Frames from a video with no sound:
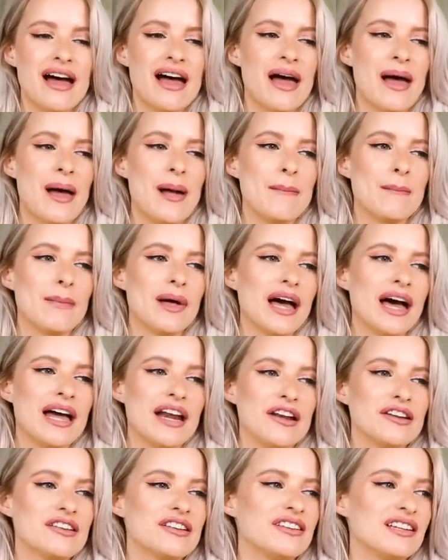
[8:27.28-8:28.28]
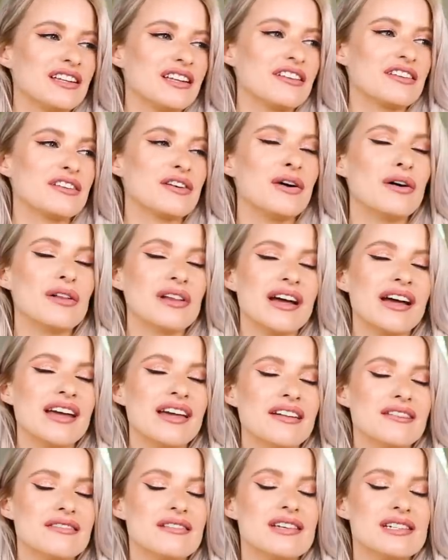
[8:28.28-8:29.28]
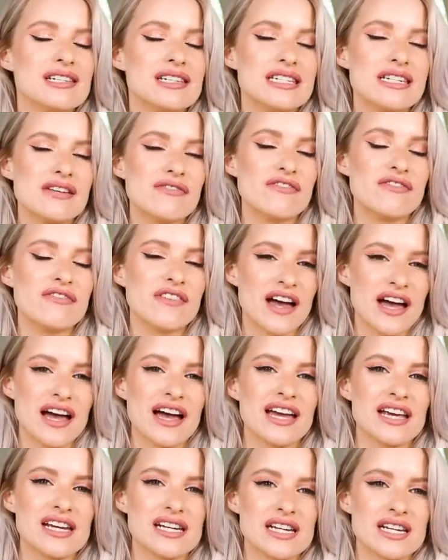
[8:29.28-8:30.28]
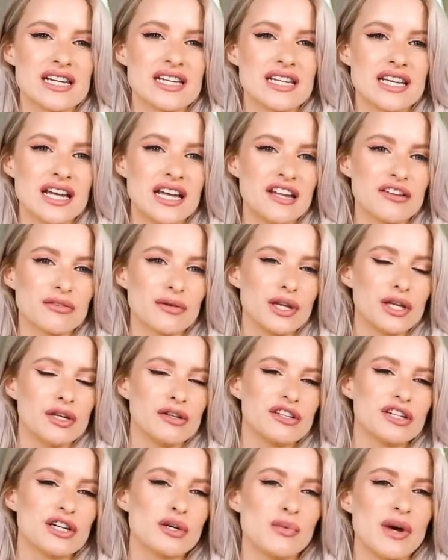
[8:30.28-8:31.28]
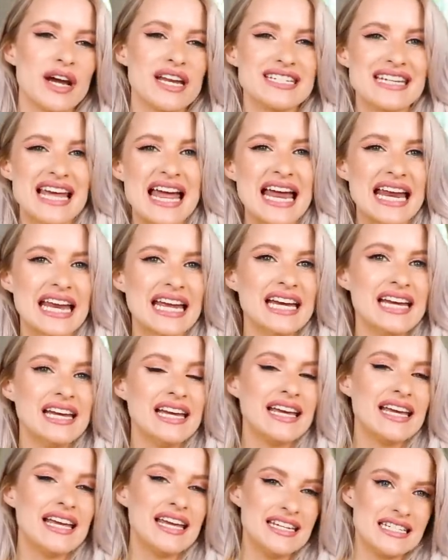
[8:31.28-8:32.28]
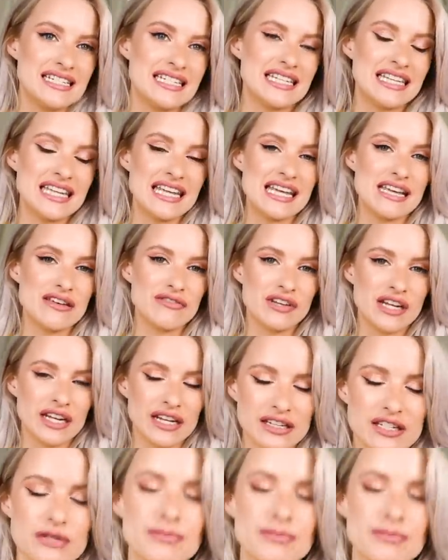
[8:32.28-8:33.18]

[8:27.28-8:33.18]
Um, and I just think this colour is divine. And it's one of those you can wear day into the evening,